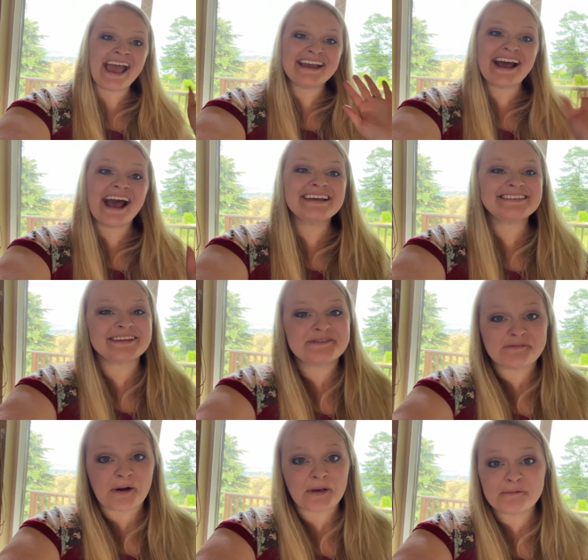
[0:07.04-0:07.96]
guys,
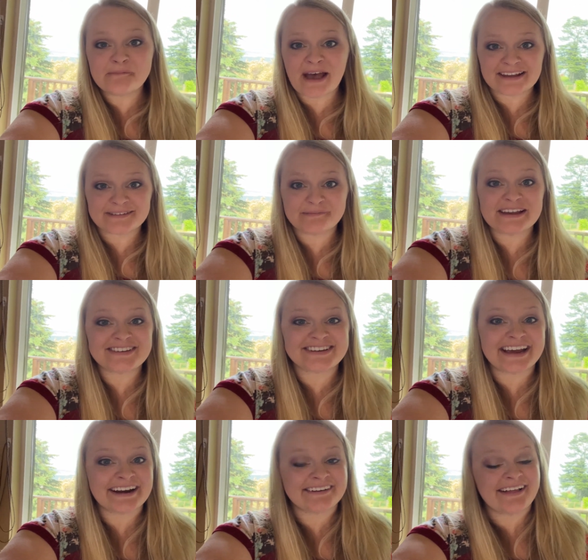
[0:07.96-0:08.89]
and welcome back to my
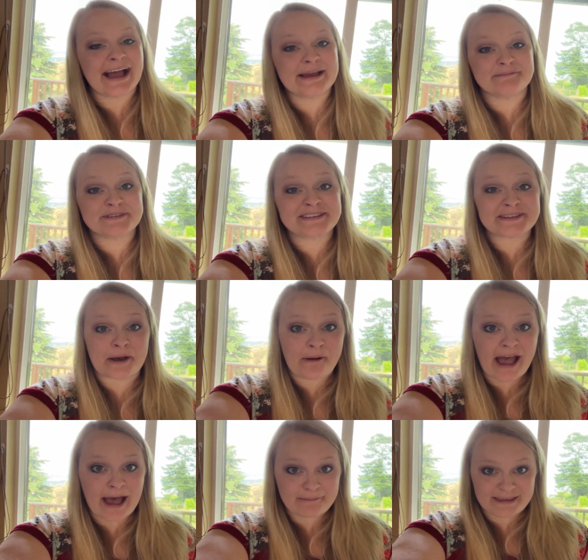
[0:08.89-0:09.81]
channel. I am so
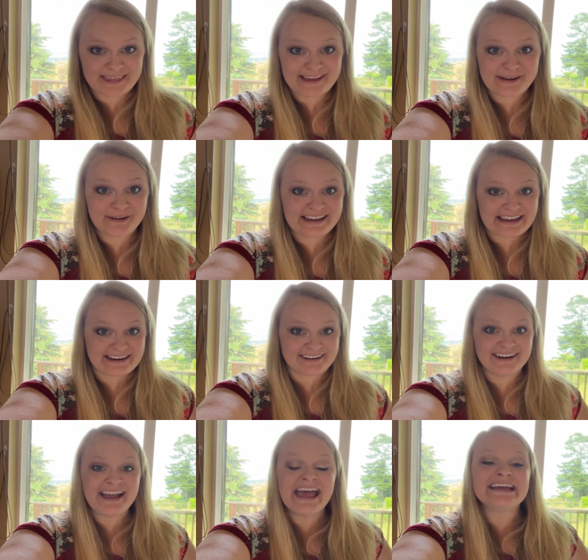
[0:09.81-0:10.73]
happy that you're
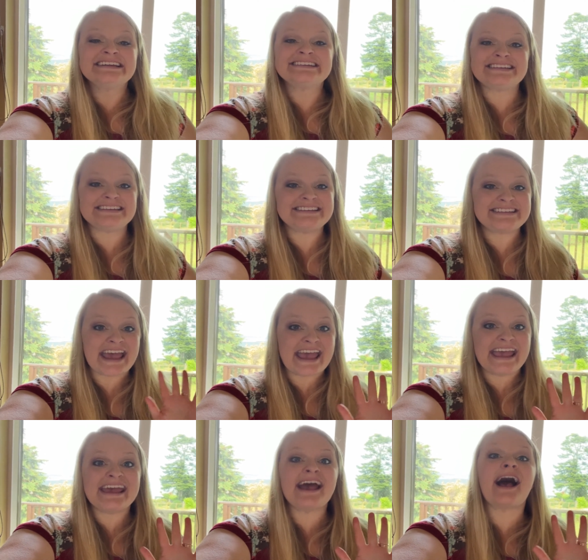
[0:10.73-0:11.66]
here.
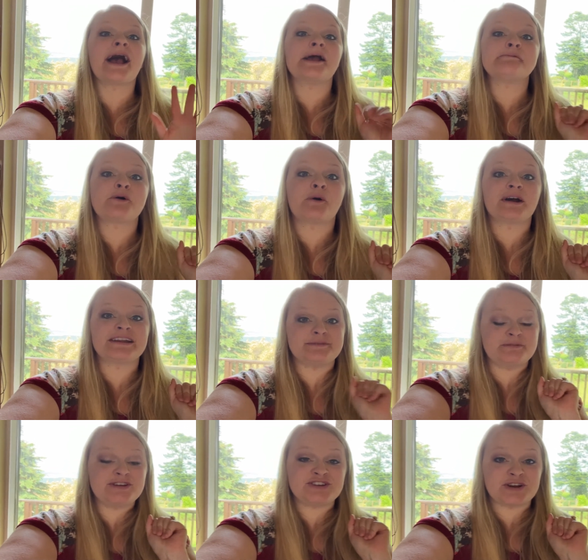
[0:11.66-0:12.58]
Today I am going to
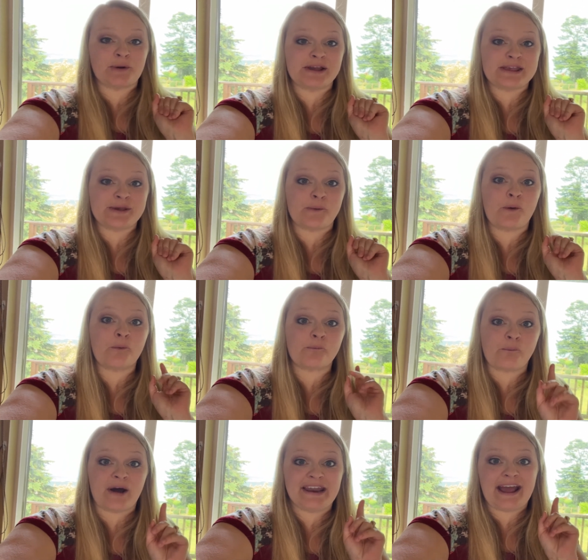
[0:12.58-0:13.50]
be showing you
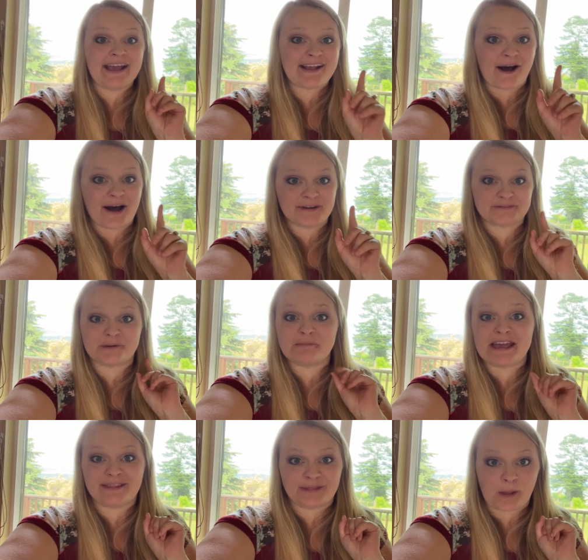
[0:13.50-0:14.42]
what I got from
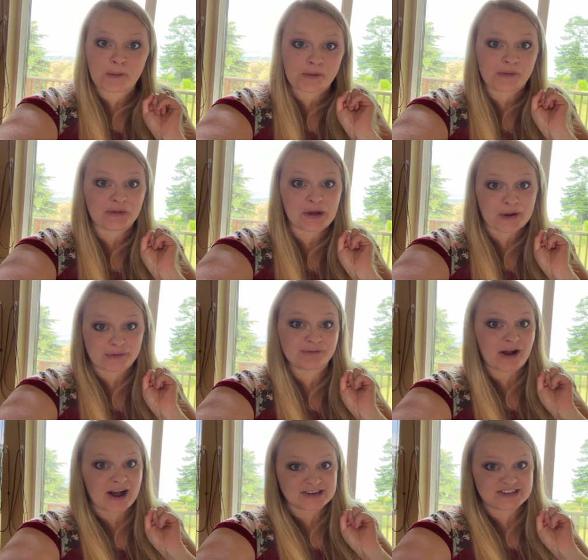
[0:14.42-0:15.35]
a local
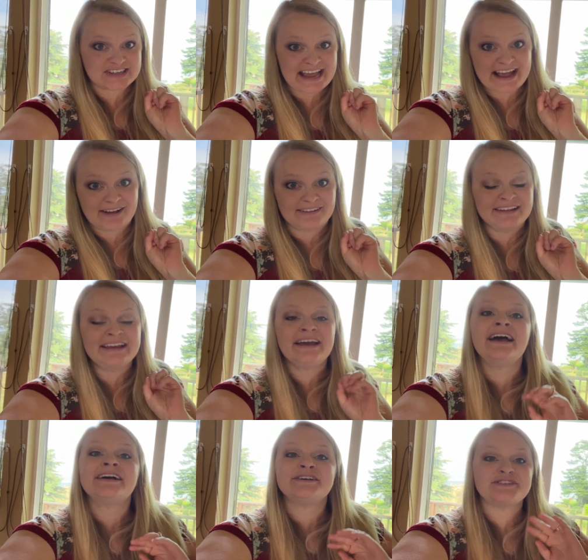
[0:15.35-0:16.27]
garage sale.
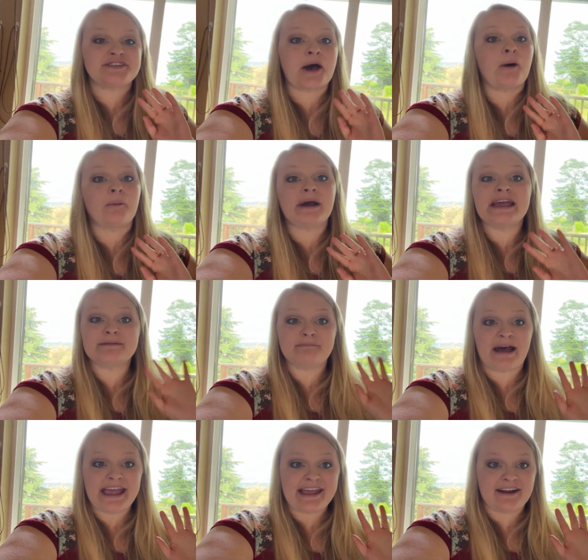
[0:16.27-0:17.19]
So in
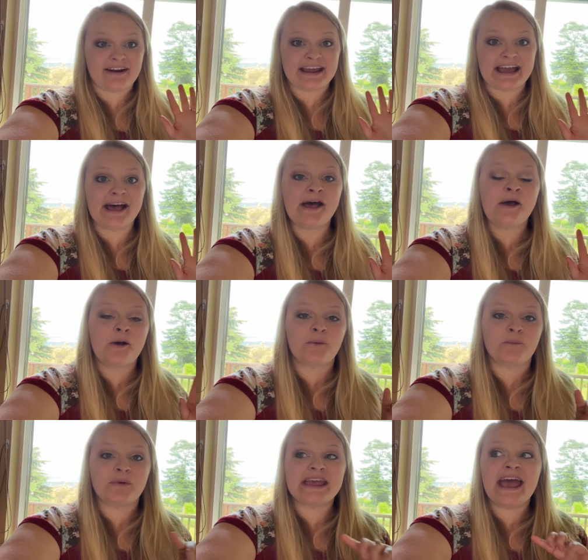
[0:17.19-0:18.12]
my area,
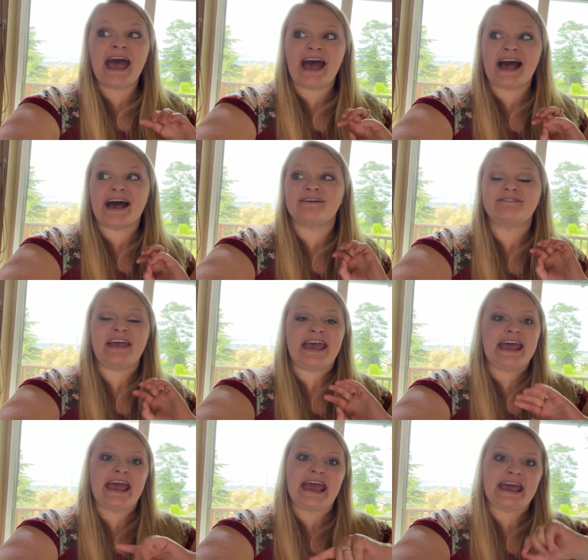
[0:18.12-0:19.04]
we have
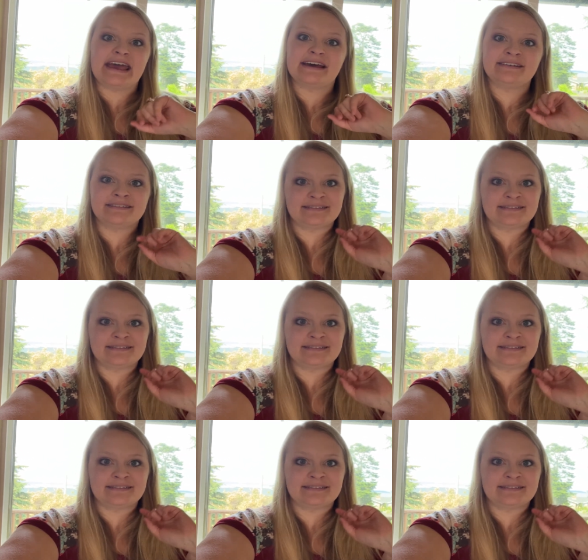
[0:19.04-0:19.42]
a